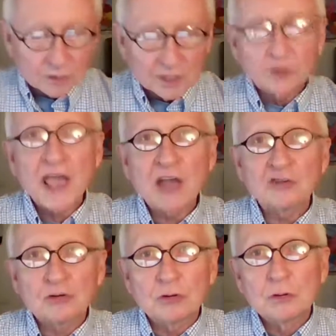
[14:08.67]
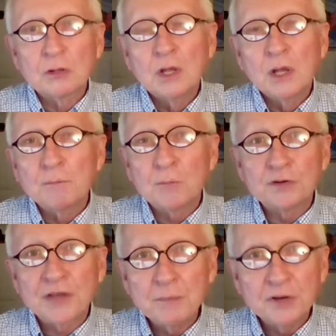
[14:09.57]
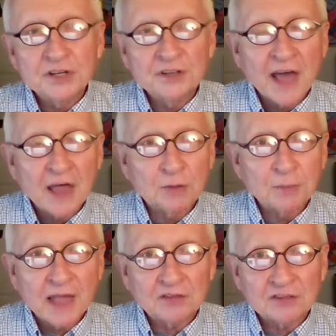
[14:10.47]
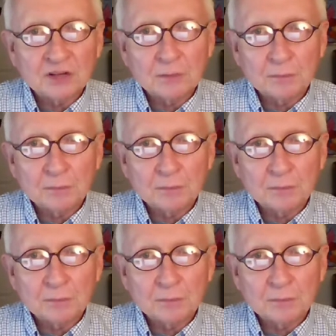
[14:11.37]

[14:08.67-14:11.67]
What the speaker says: international multi-million-dollar plastic